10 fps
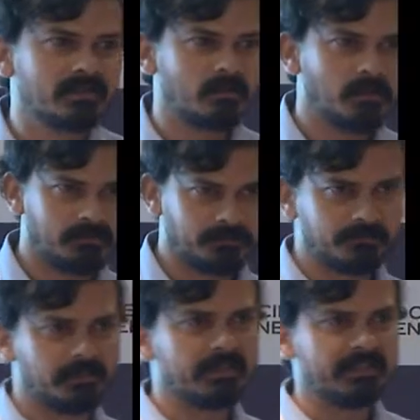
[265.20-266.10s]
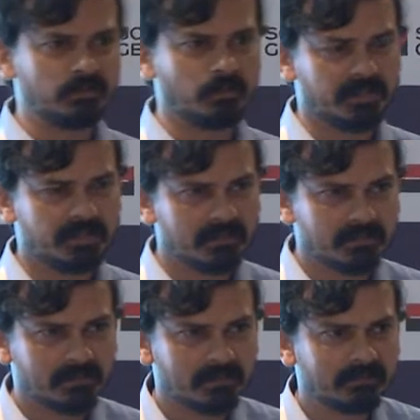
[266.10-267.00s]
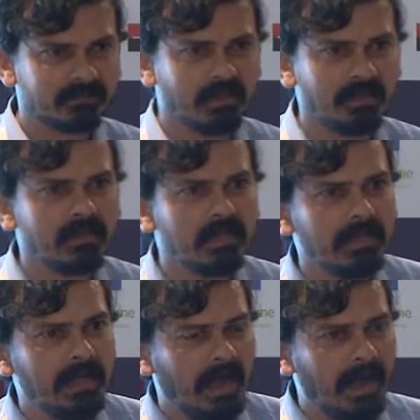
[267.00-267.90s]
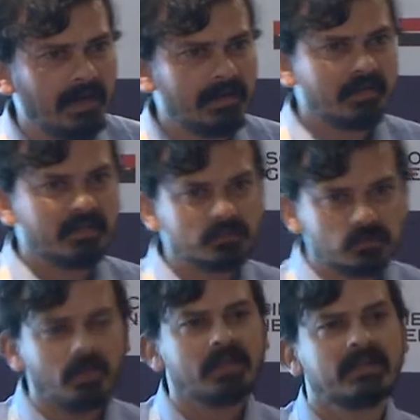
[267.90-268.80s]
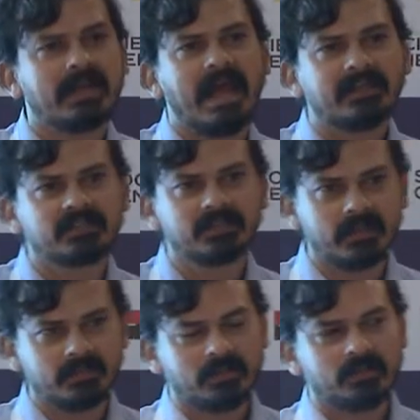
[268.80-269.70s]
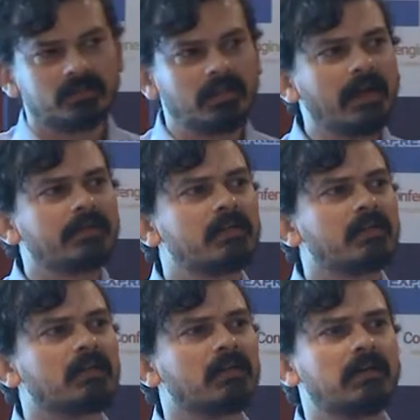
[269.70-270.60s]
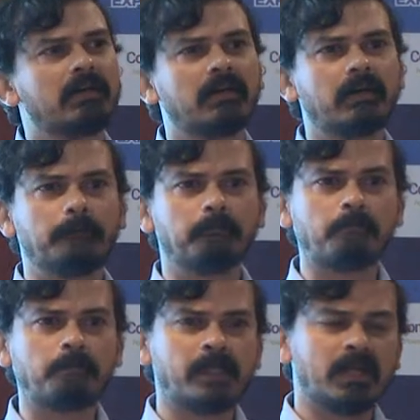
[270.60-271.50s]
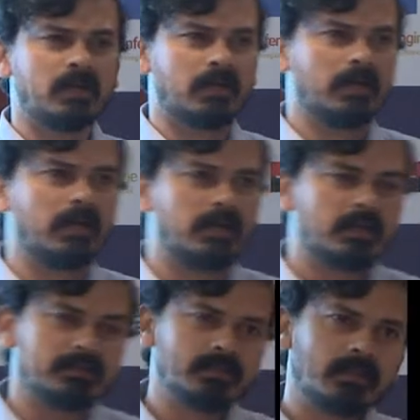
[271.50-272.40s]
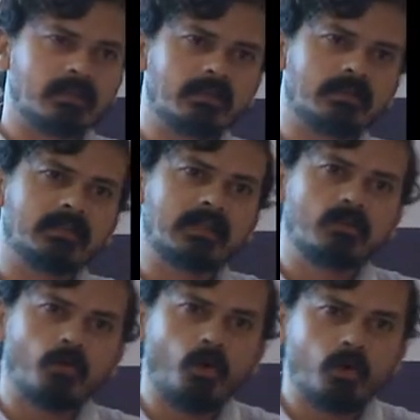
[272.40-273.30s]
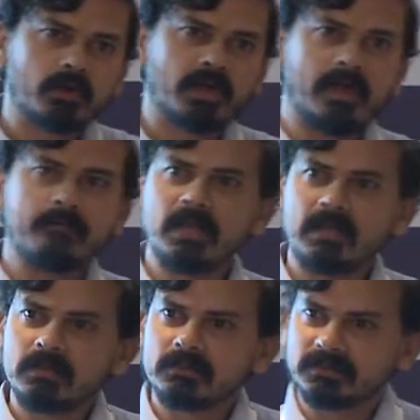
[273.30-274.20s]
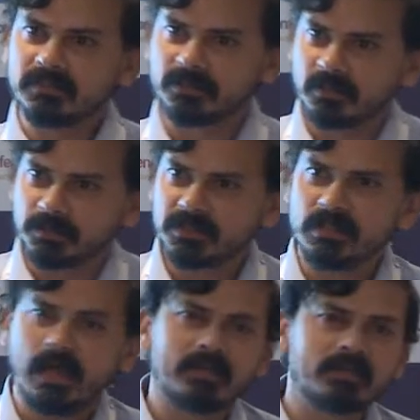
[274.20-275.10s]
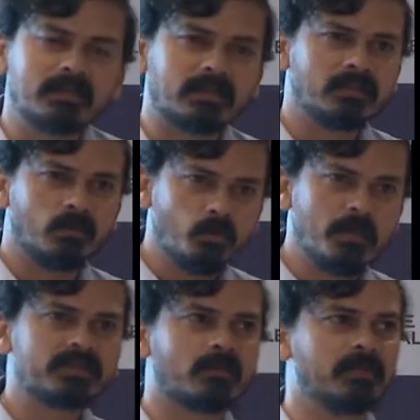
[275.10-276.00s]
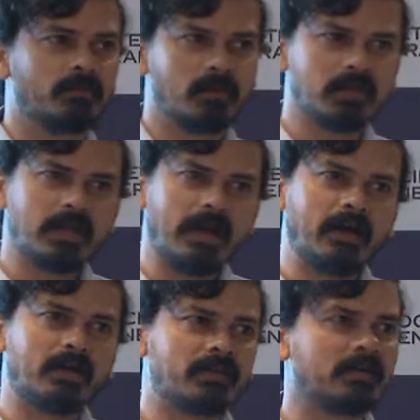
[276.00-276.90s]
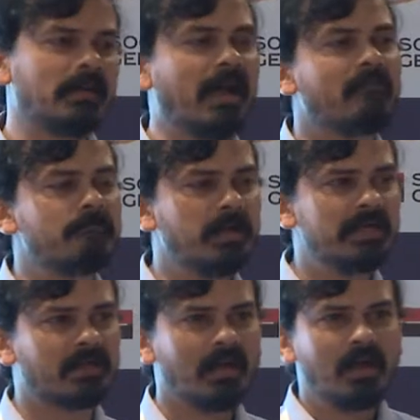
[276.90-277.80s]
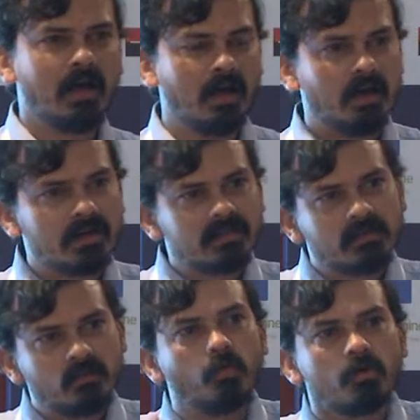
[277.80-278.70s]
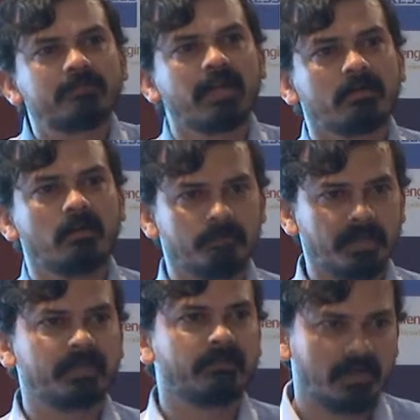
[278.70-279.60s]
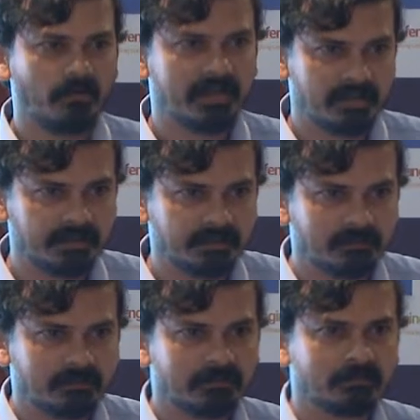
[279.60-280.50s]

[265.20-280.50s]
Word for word: some of uh, these questions, right? And it's not an accident that um, Uh, the, the core M L systems that the Ubers of the world are, have built are at the core of their competitive advantage,